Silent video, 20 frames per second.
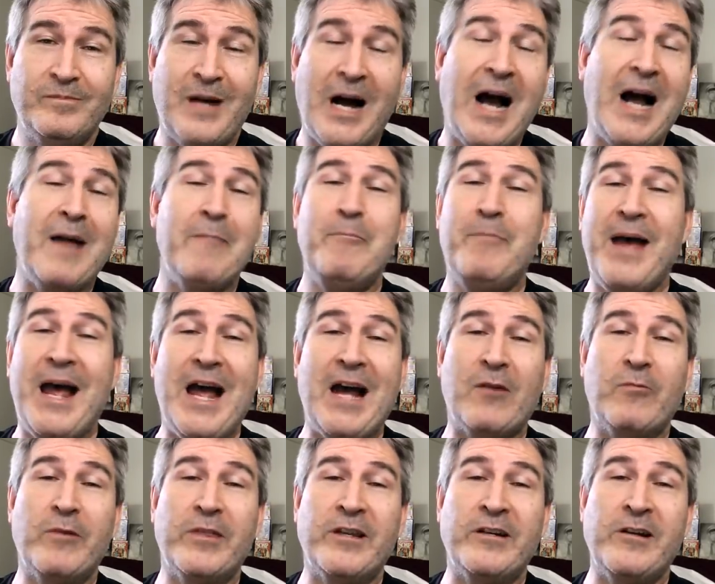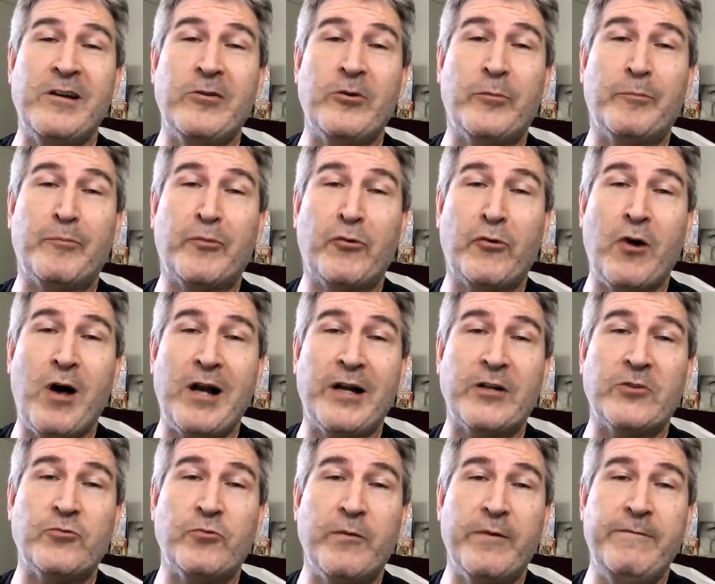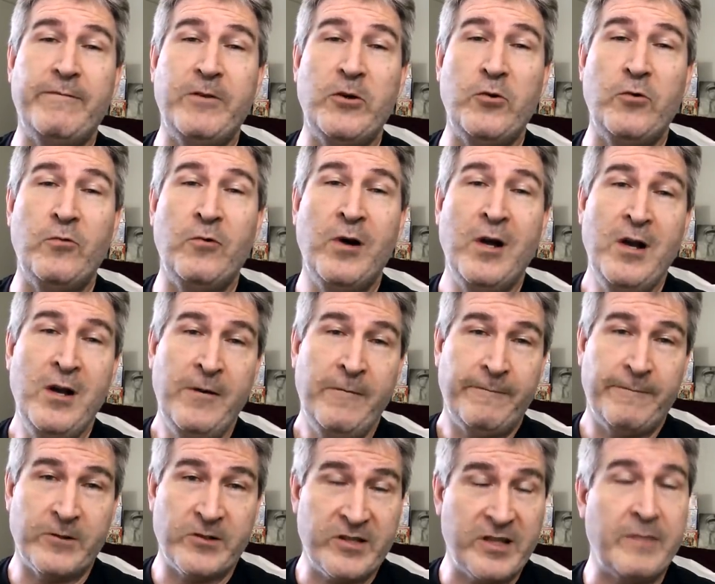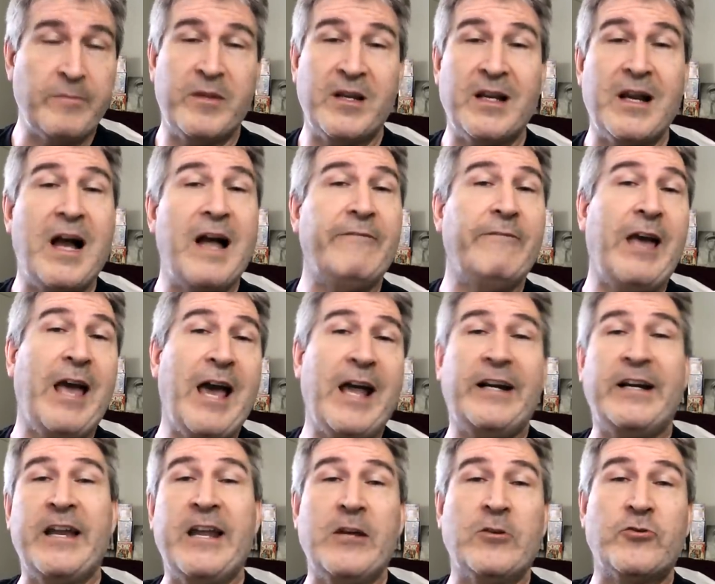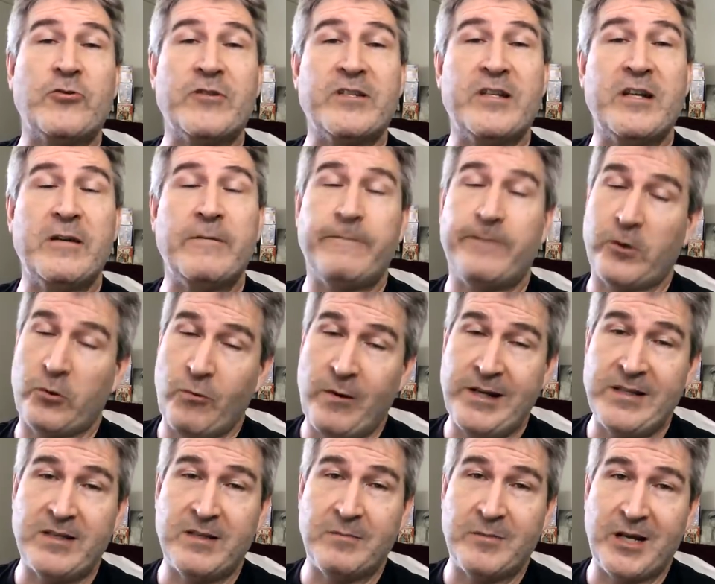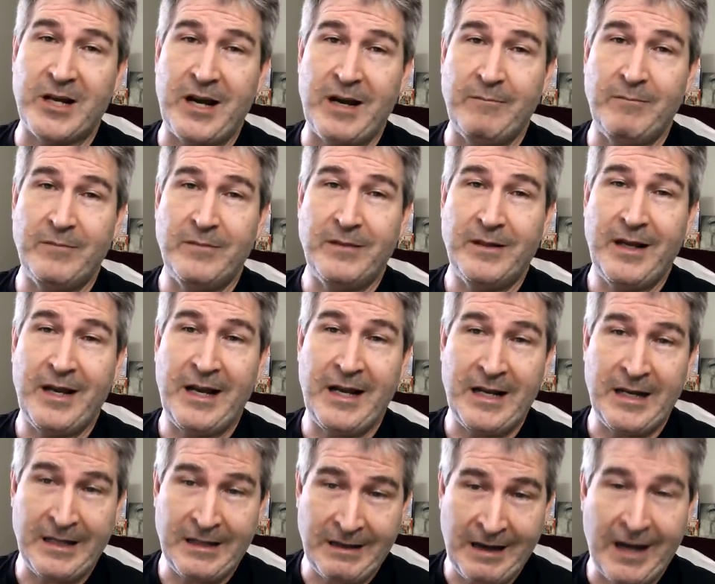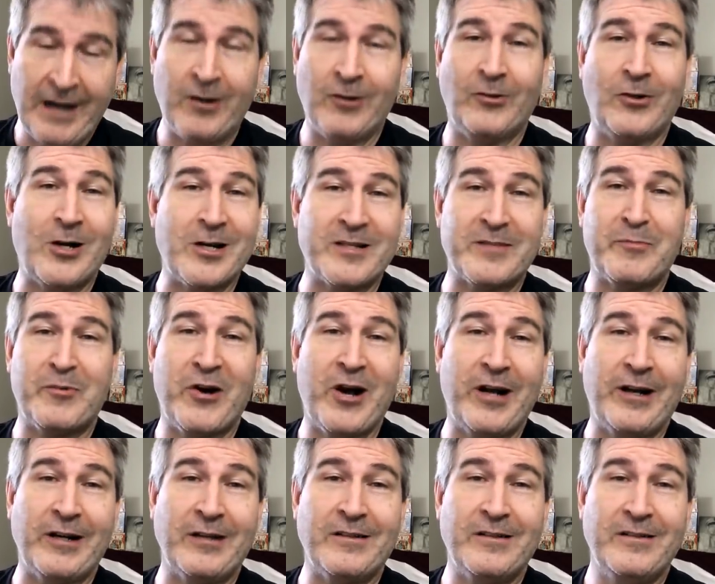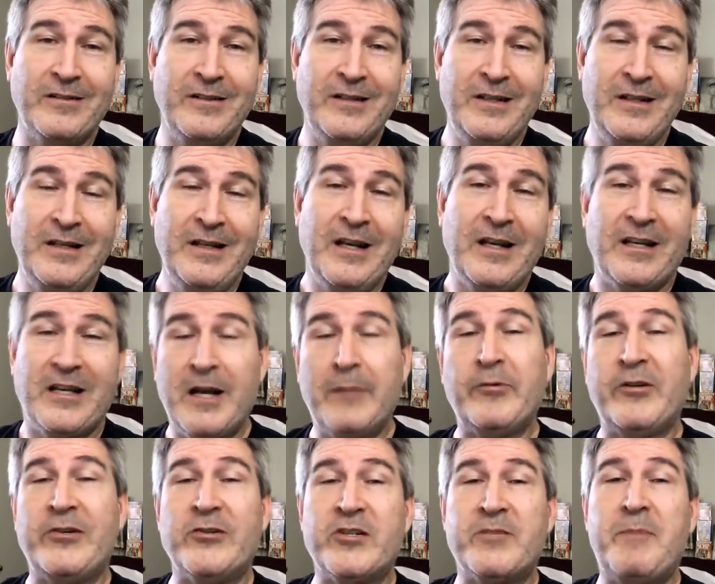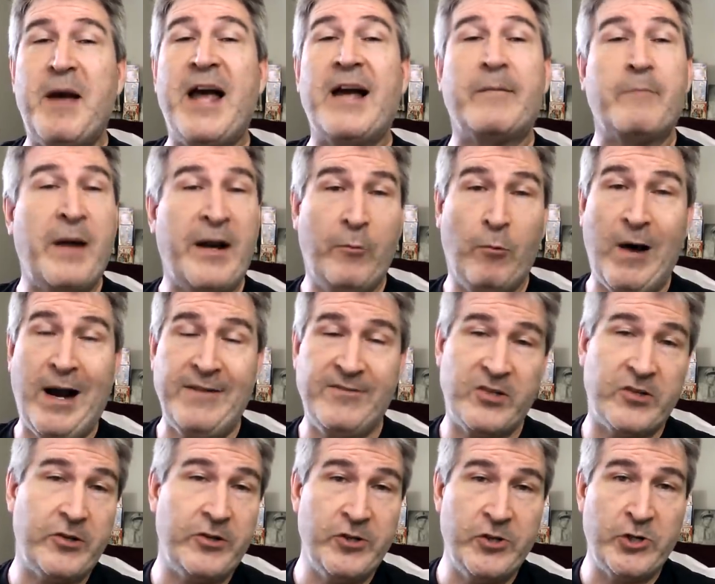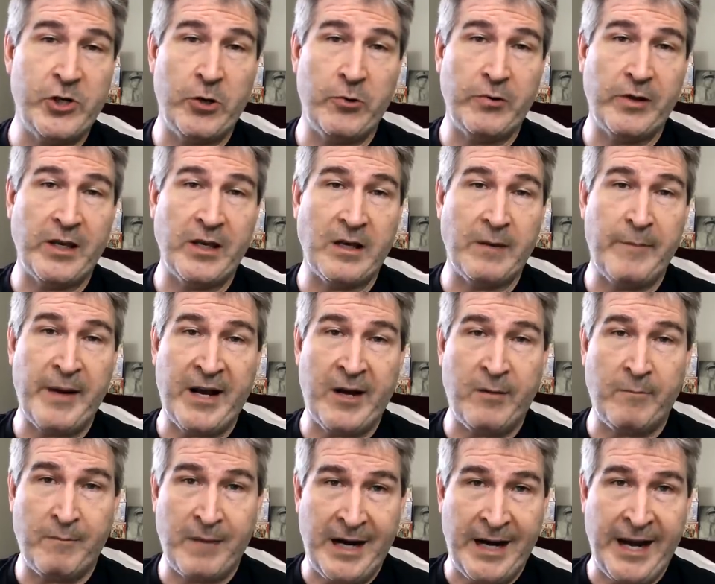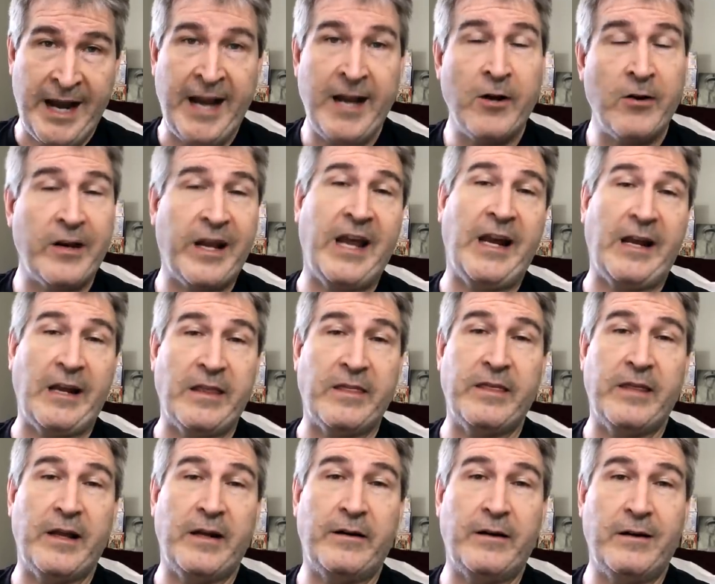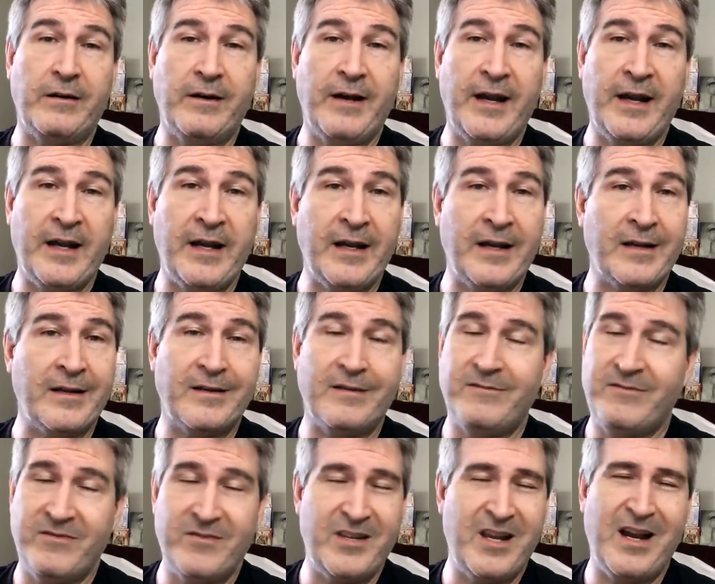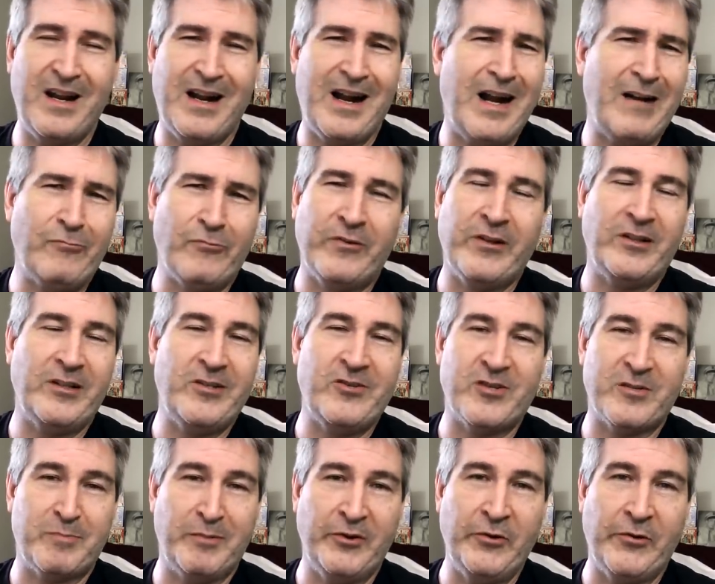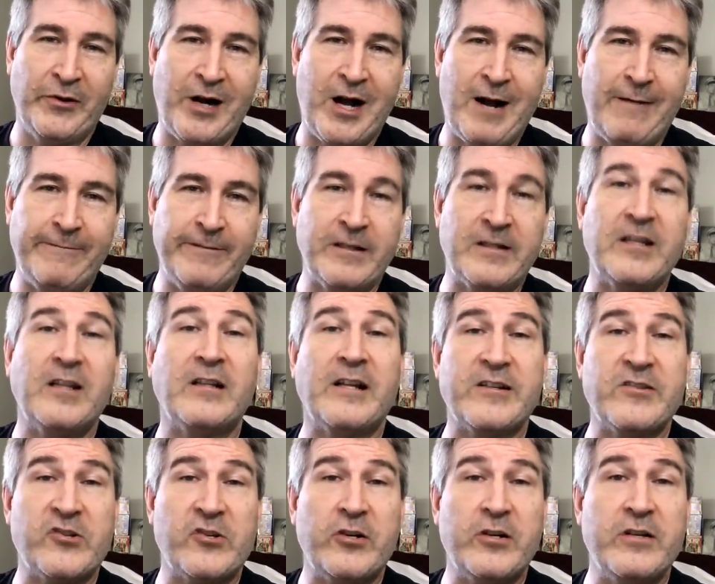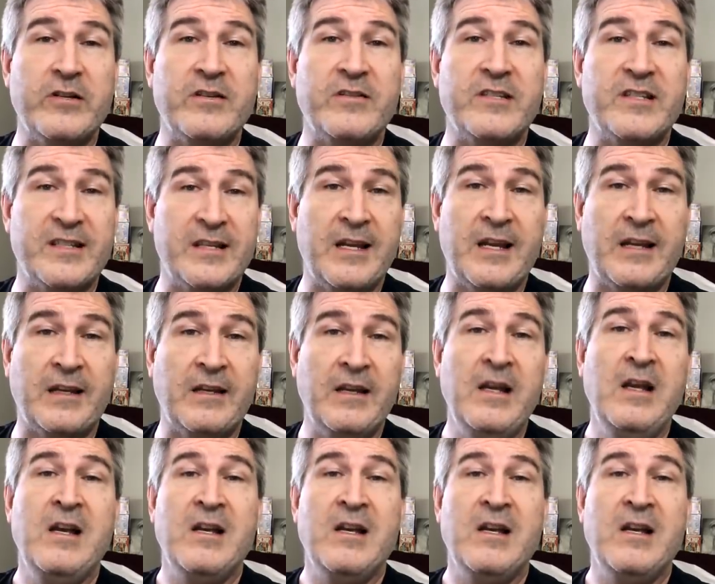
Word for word: I'm back with another product review for something I've had an interest in for quite some time, a hair loss product. A couple years back, my wife started joking about my hair getting thinner, and I really just blew it off until I started seeing